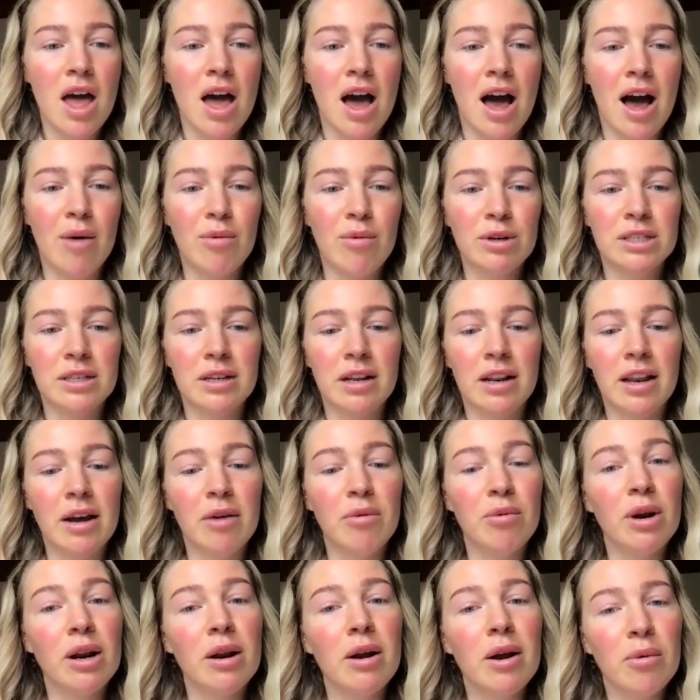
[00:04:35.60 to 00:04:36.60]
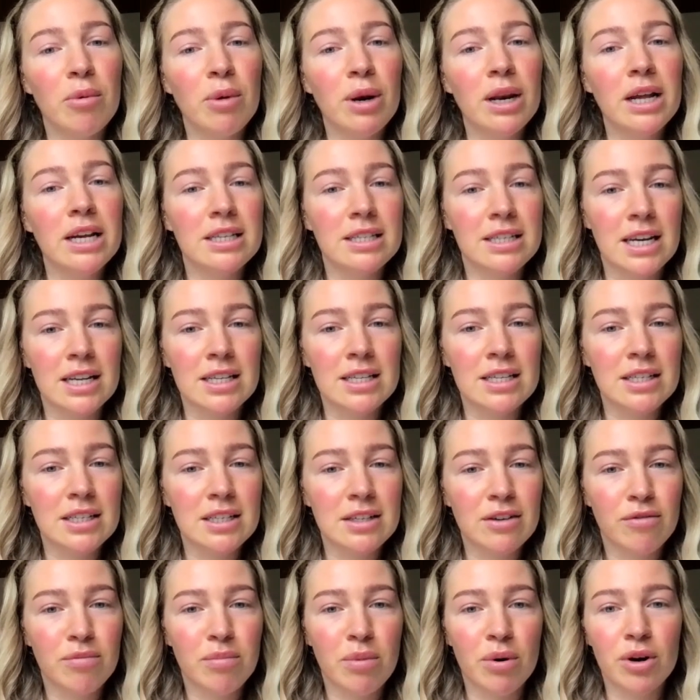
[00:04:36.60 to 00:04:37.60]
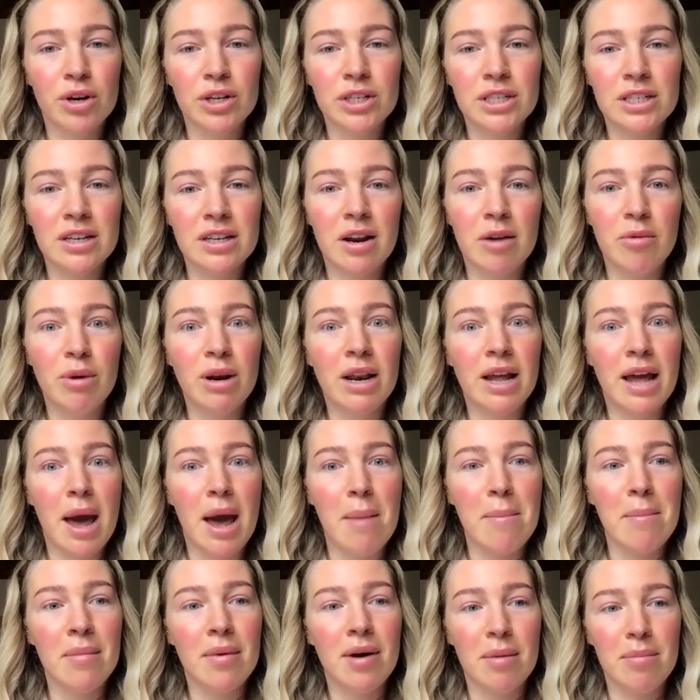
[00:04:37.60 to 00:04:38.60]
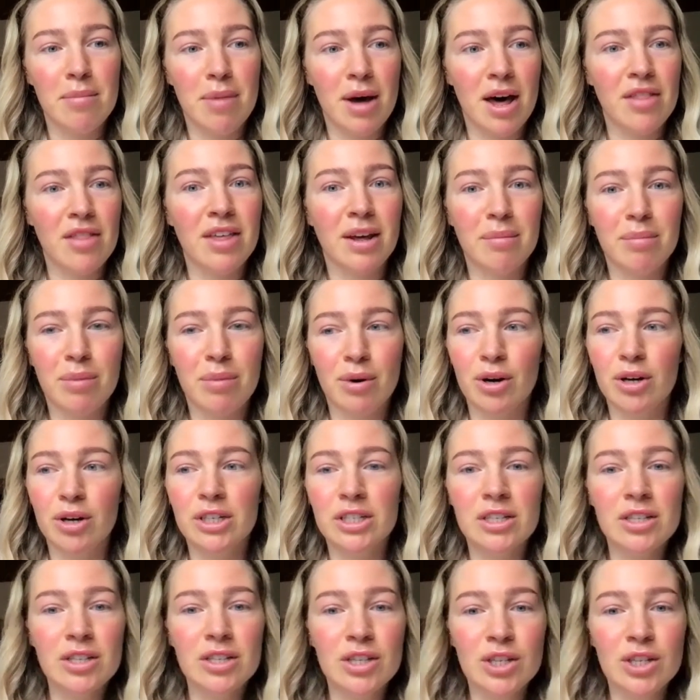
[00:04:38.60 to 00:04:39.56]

I was like re- a really sensitive person, a really em- empathic person.